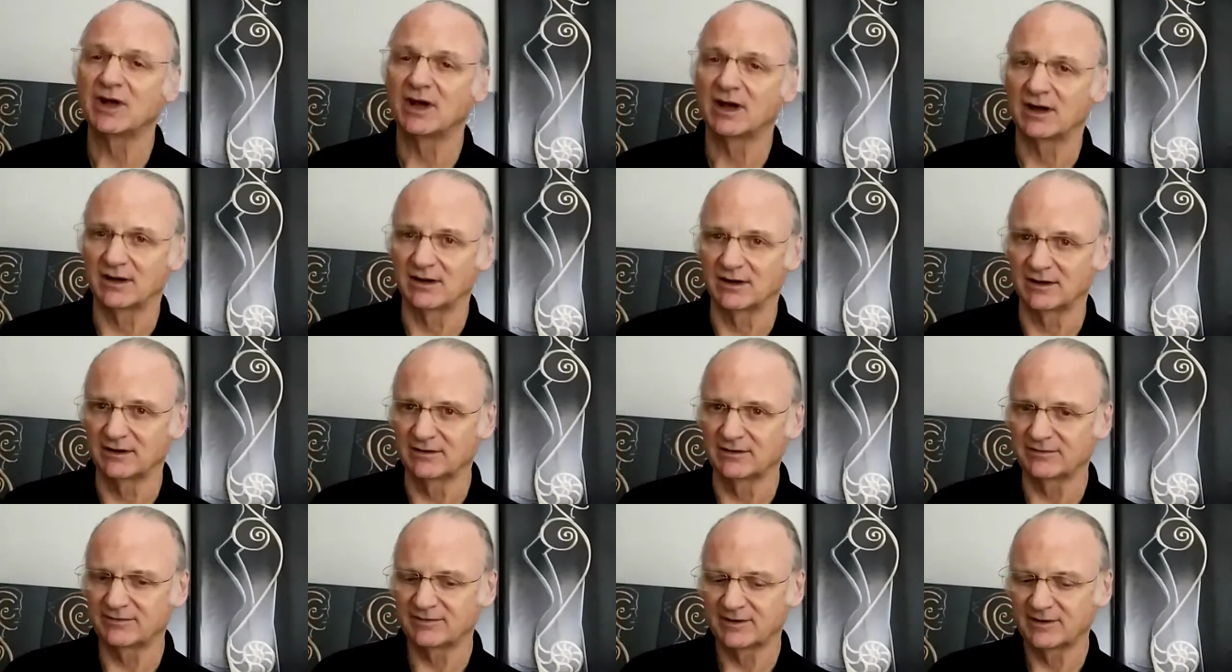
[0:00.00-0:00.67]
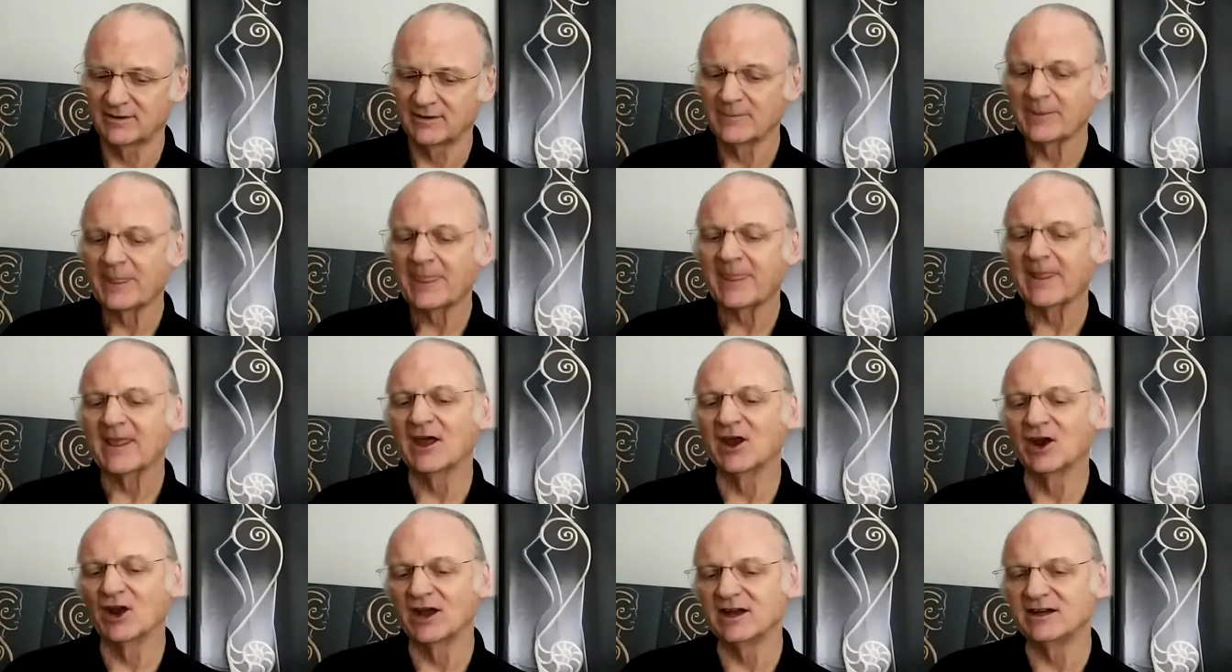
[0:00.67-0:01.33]
of
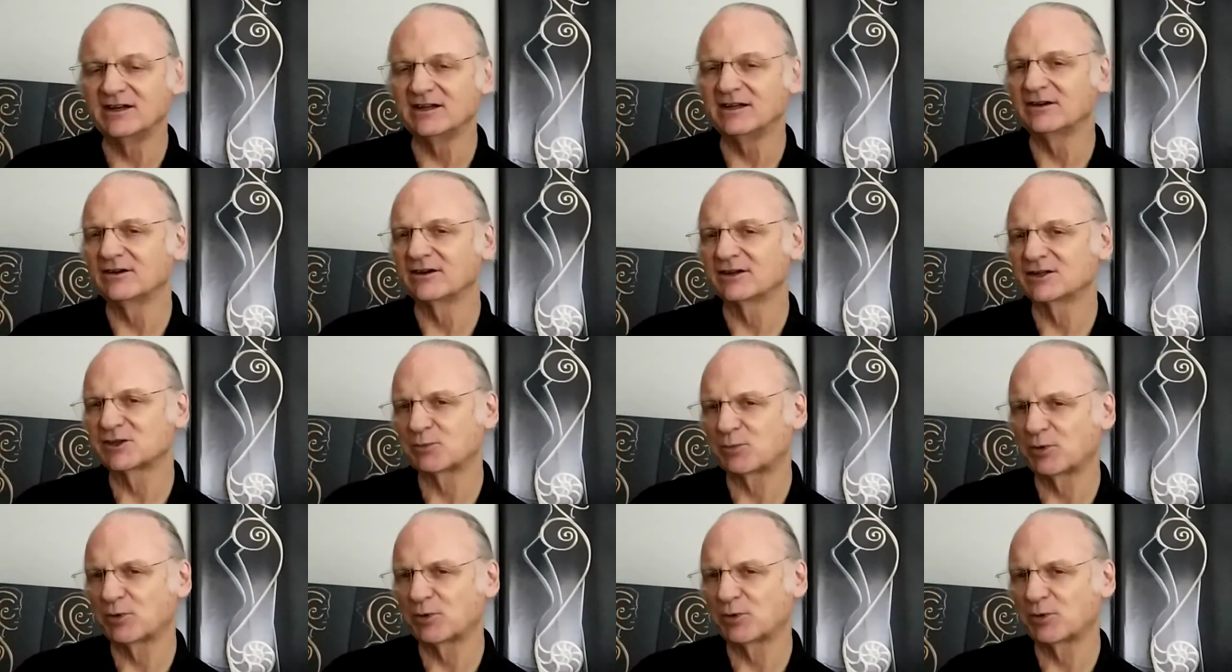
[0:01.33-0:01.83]
an ideal